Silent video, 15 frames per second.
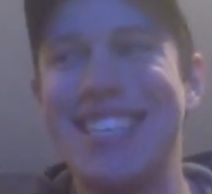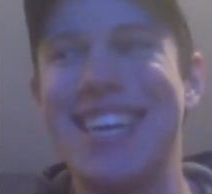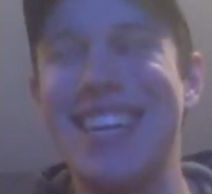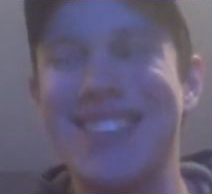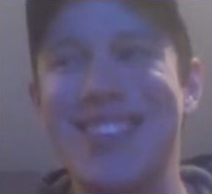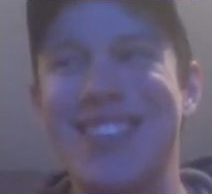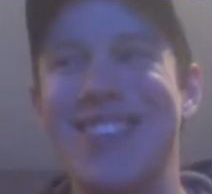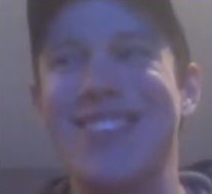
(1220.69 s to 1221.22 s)
I
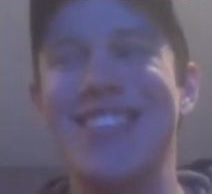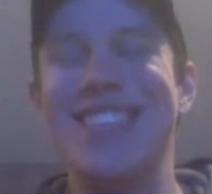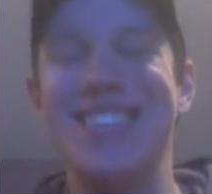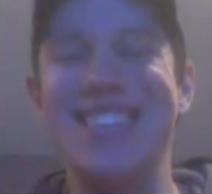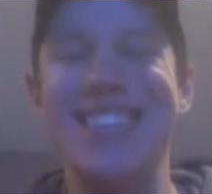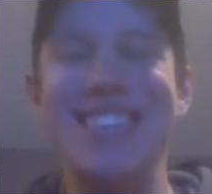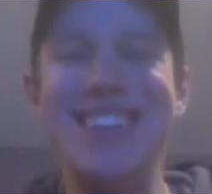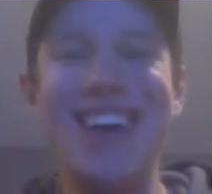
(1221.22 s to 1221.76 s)
don't know what to
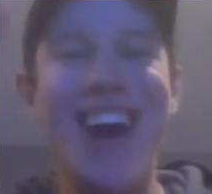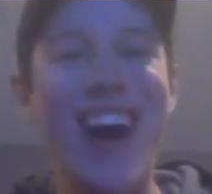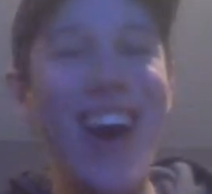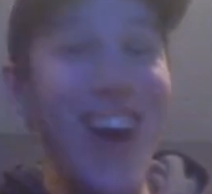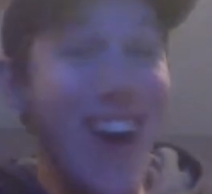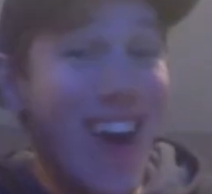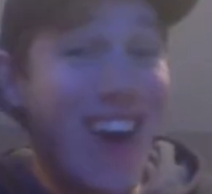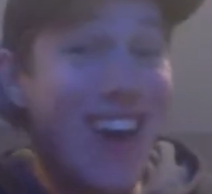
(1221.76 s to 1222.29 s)
do.
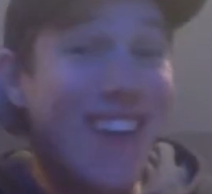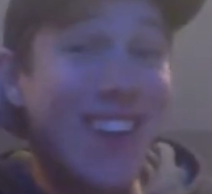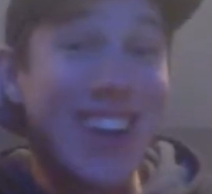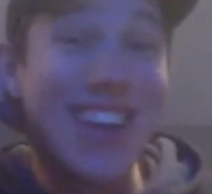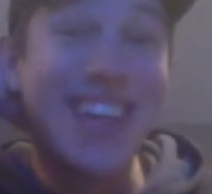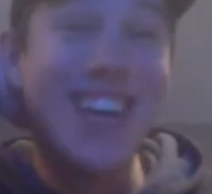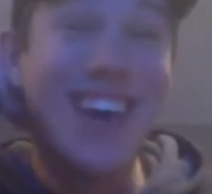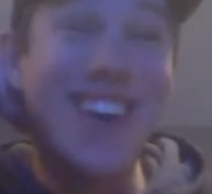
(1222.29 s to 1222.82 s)
Oh, I
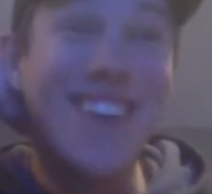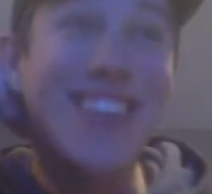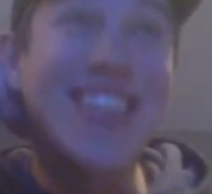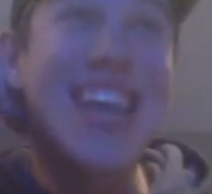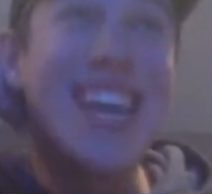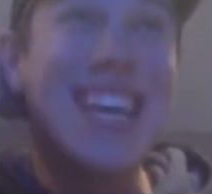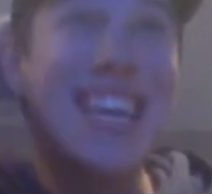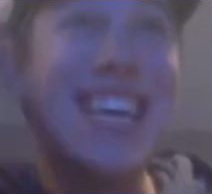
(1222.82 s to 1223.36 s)
want to know what
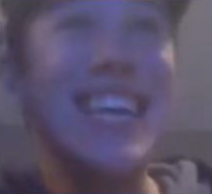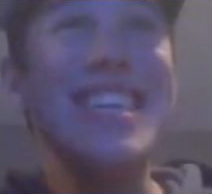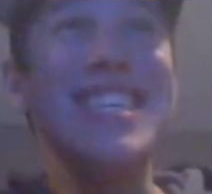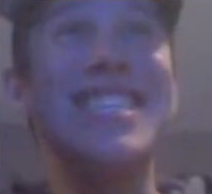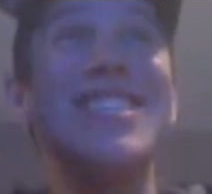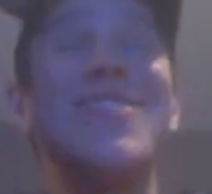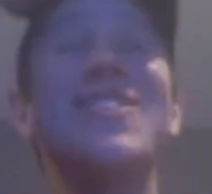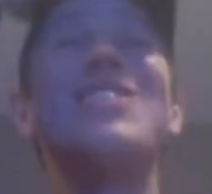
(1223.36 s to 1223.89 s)
that
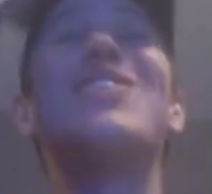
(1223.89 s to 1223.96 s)
is. It's been